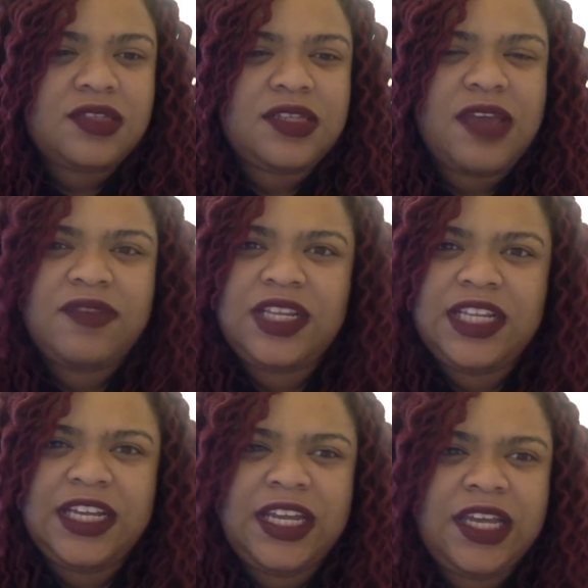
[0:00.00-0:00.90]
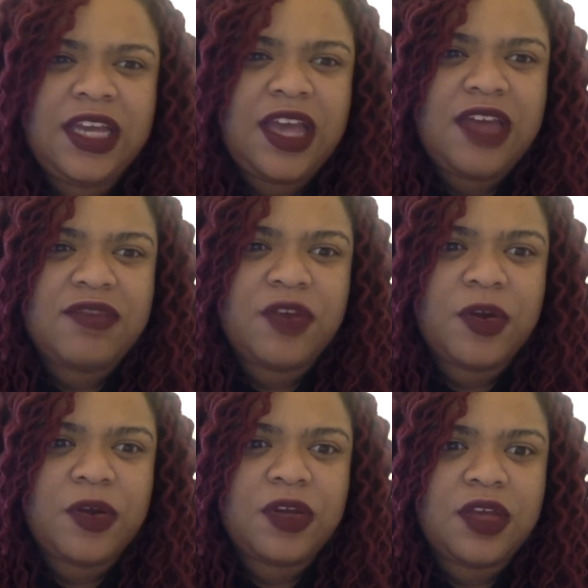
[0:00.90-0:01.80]
Definitely, I've
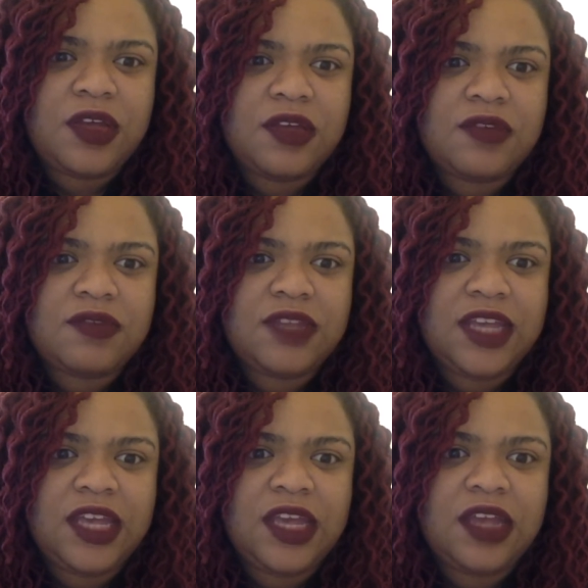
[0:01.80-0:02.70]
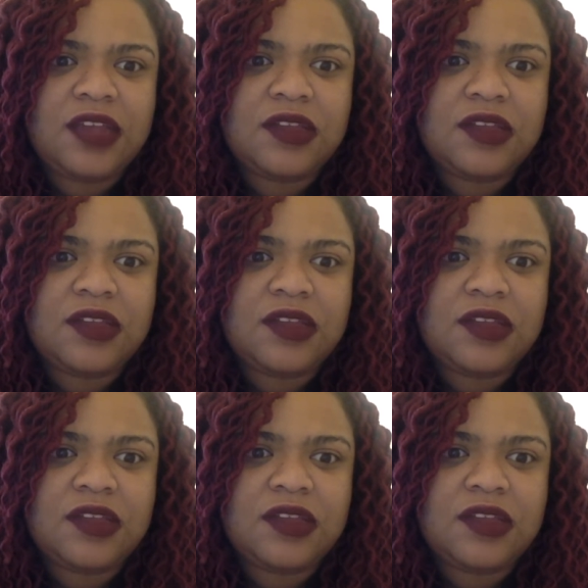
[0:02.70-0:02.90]
heard of the